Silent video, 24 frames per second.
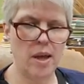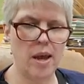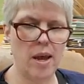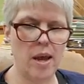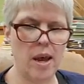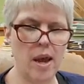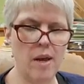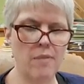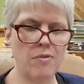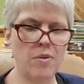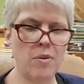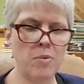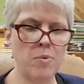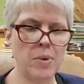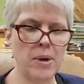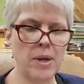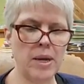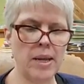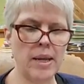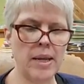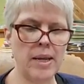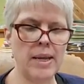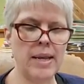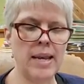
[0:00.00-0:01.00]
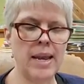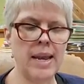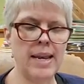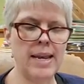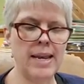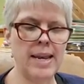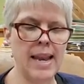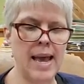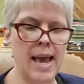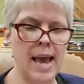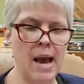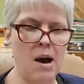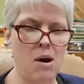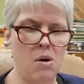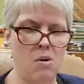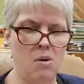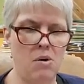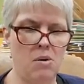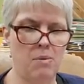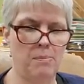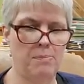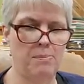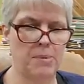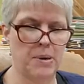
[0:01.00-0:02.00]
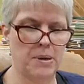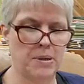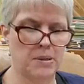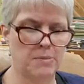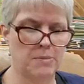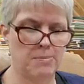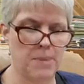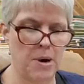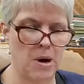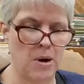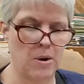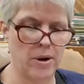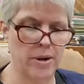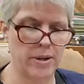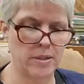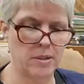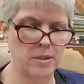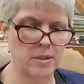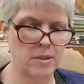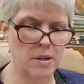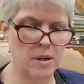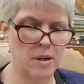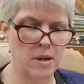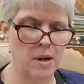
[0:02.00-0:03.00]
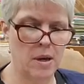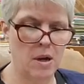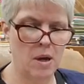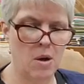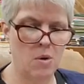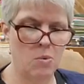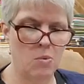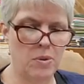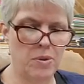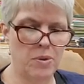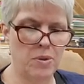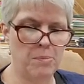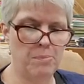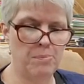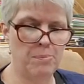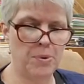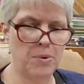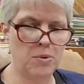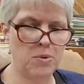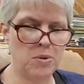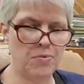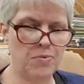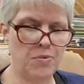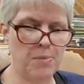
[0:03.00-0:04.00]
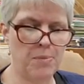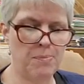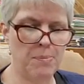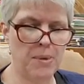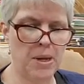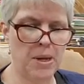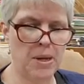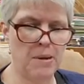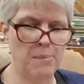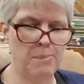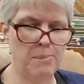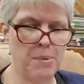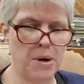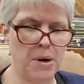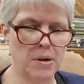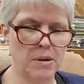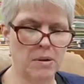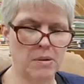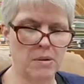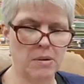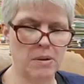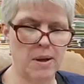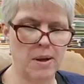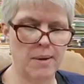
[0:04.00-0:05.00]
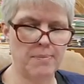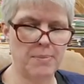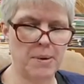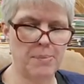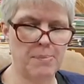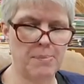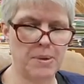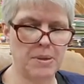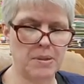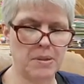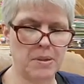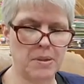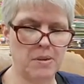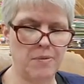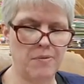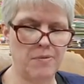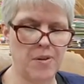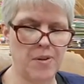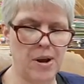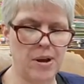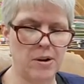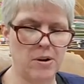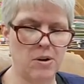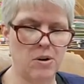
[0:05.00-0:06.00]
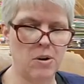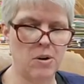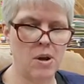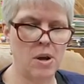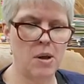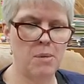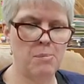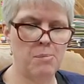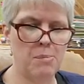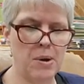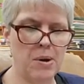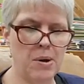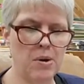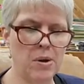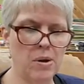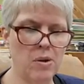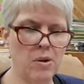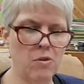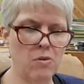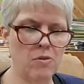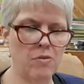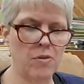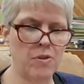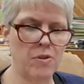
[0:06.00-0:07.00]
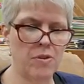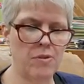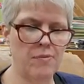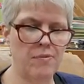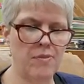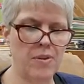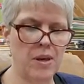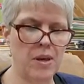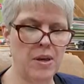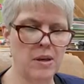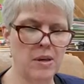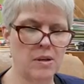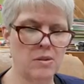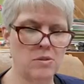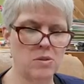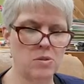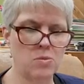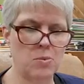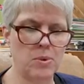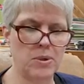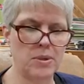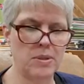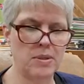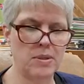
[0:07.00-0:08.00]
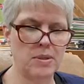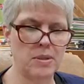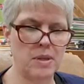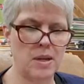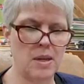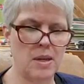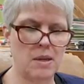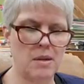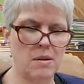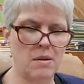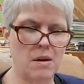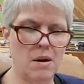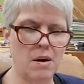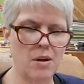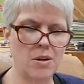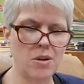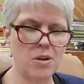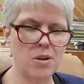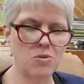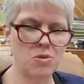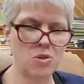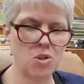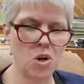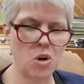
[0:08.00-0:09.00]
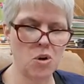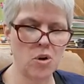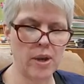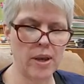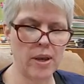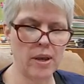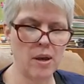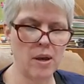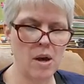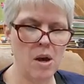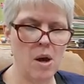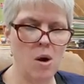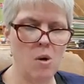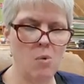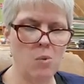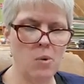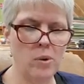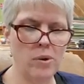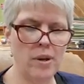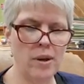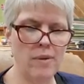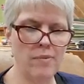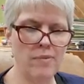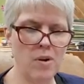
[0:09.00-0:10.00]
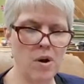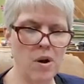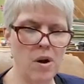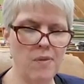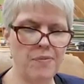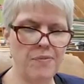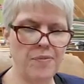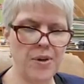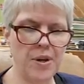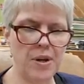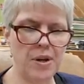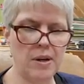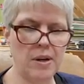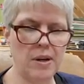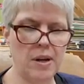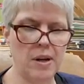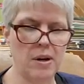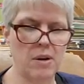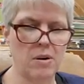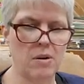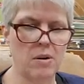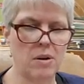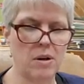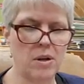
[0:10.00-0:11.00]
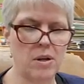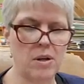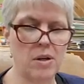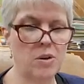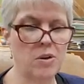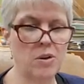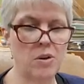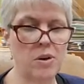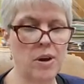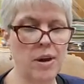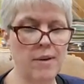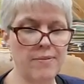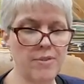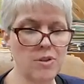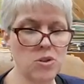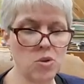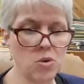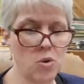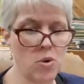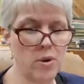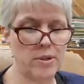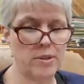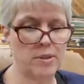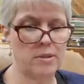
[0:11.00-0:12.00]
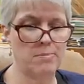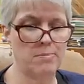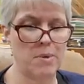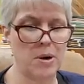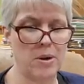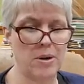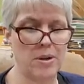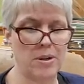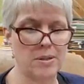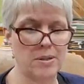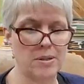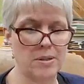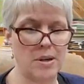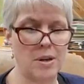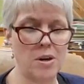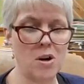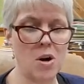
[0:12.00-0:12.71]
Everyone in now, barked Marius. With a boost from Mina, Parker climbed up into the fighter, peering over the vehicle's one seat. Are you joking? We'll never all fit in here. You don't have a choice, Marius said.